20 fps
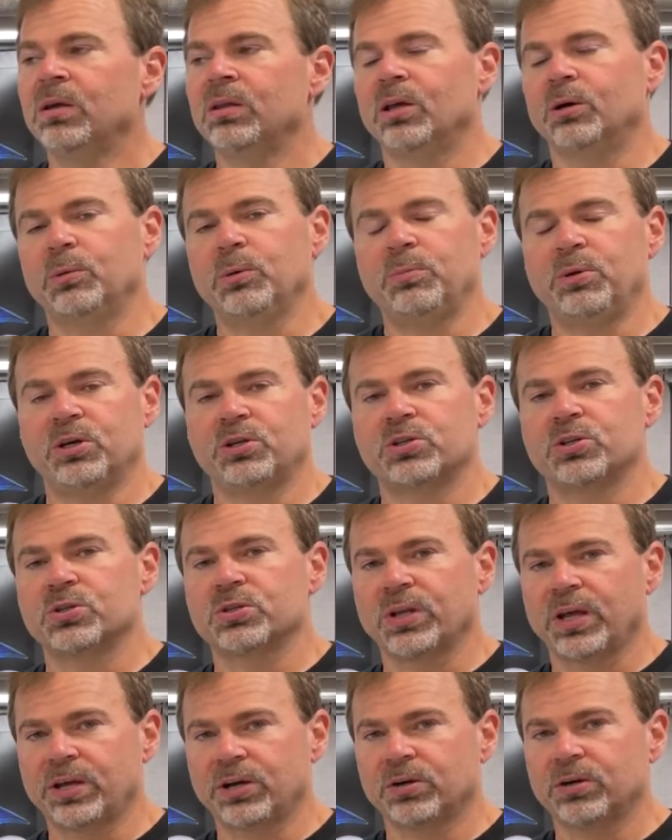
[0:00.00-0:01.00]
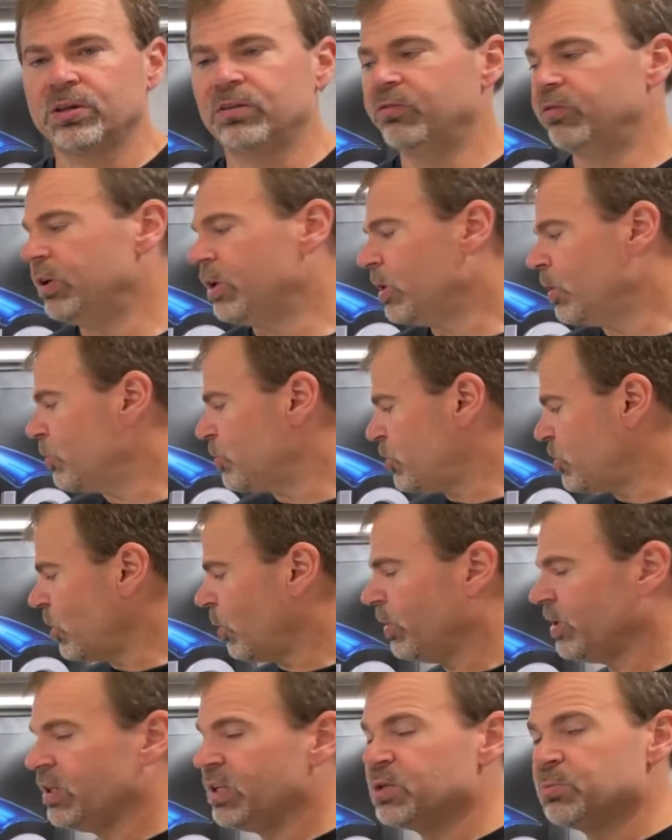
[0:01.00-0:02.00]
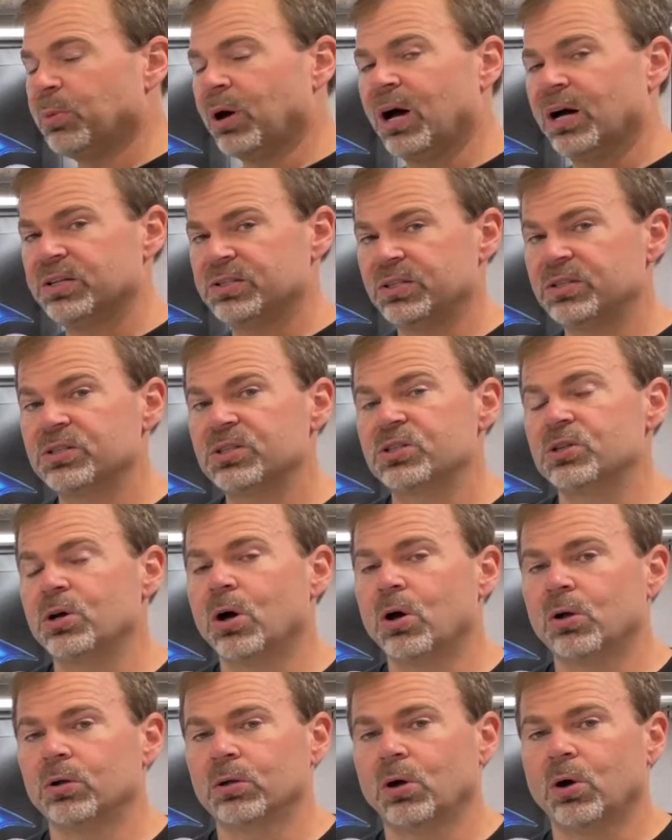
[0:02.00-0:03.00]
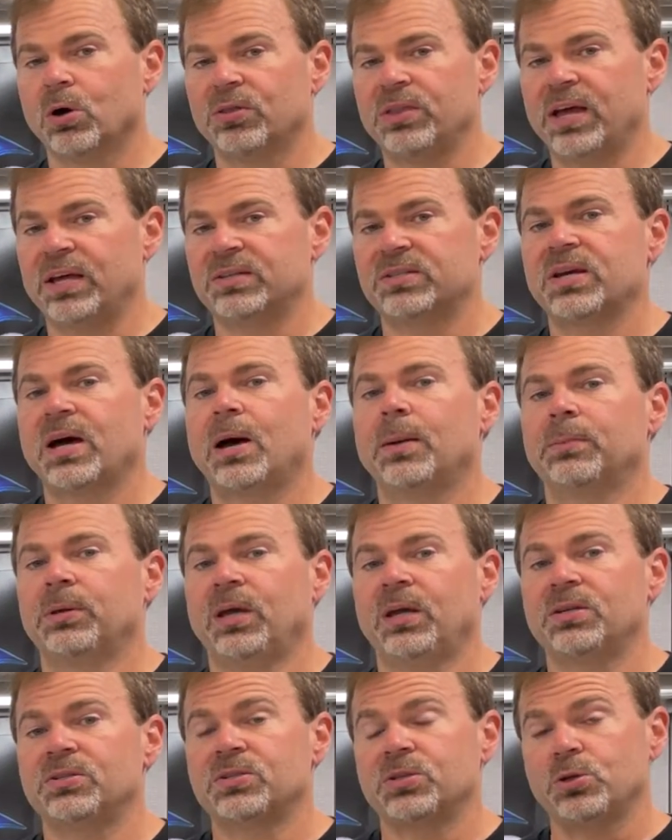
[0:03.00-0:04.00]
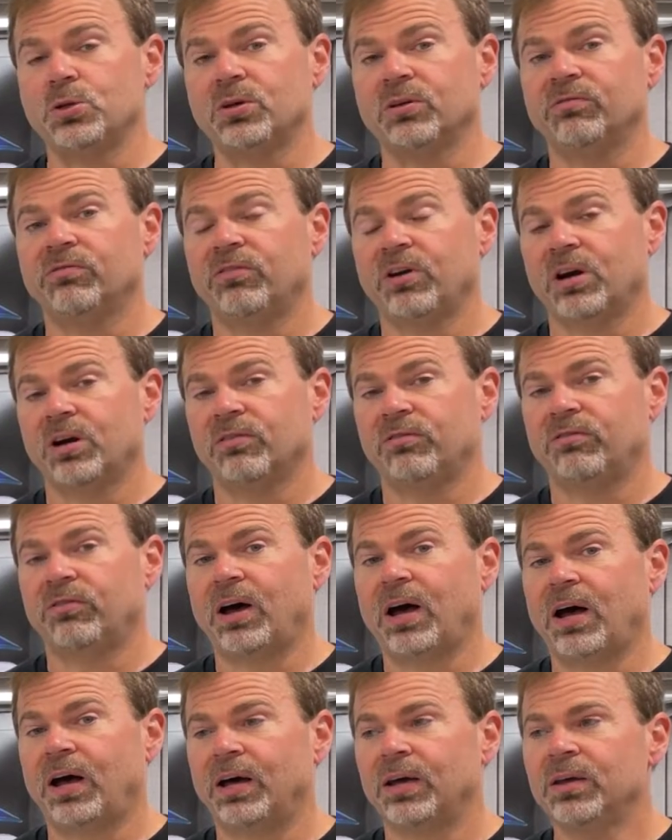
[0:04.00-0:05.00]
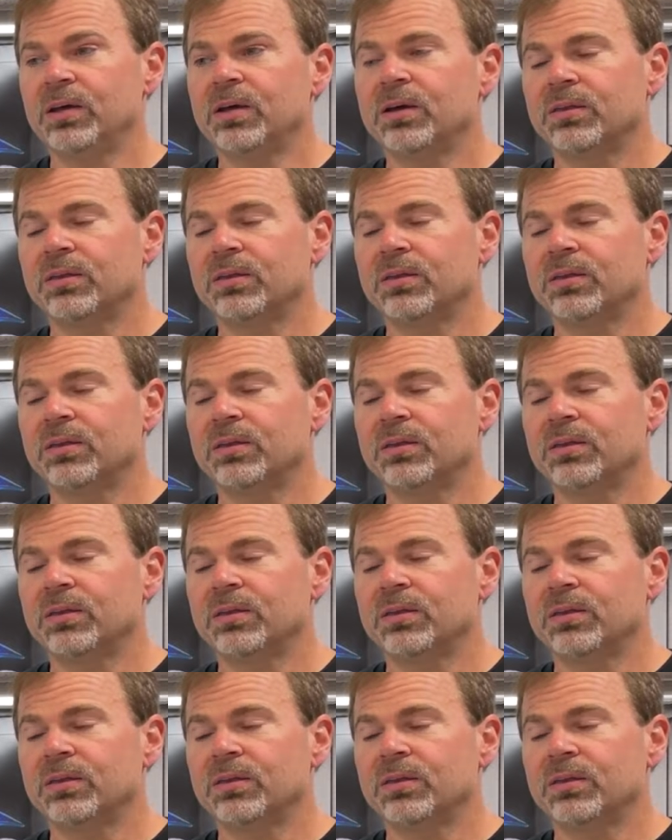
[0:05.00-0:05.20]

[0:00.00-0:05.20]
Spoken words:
There'll be pictures later in the video showing these pods installed on that top case so you can verify